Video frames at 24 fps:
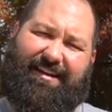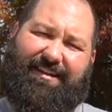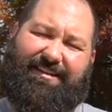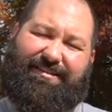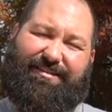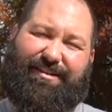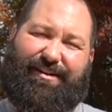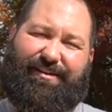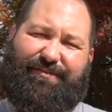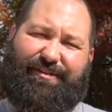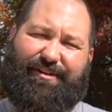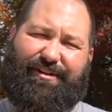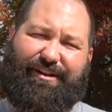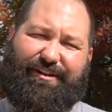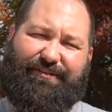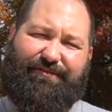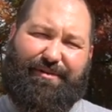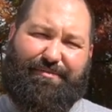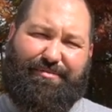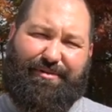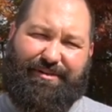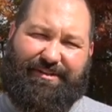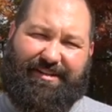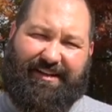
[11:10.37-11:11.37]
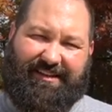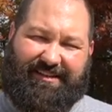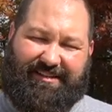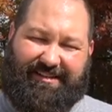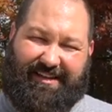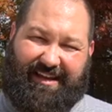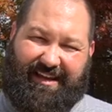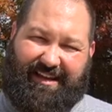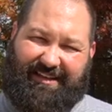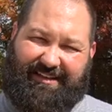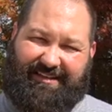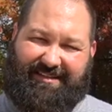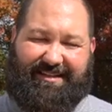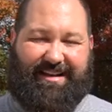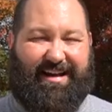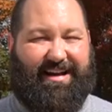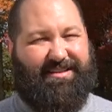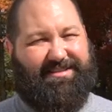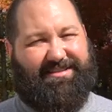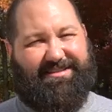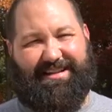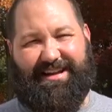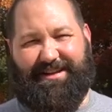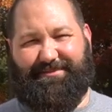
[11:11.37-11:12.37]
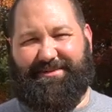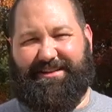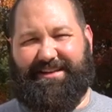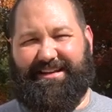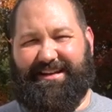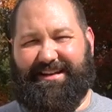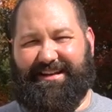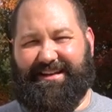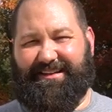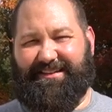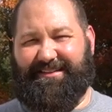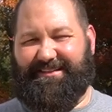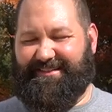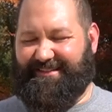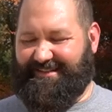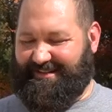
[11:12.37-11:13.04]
So if you're looking for blue tongue skinks, now's the time to get it.